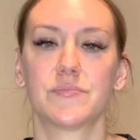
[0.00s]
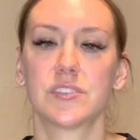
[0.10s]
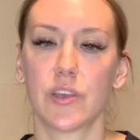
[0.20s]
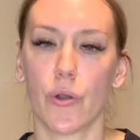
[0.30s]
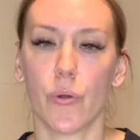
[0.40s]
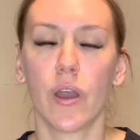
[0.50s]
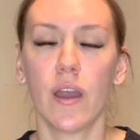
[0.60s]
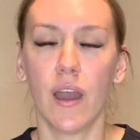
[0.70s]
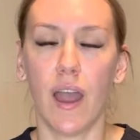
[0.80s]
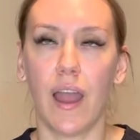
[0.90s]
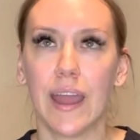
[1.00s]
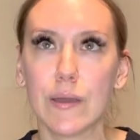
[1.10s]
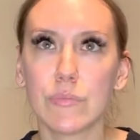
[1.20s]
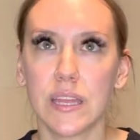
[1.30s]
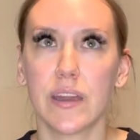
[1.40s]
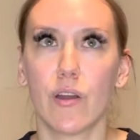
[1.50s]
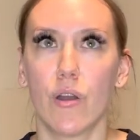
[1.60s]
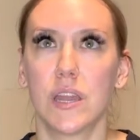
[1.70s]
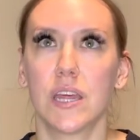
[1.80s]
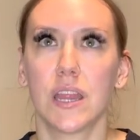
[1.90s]
So, I am leaning
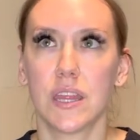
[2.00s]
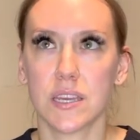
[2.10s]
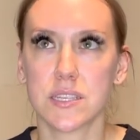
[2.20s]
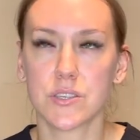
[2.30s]
on this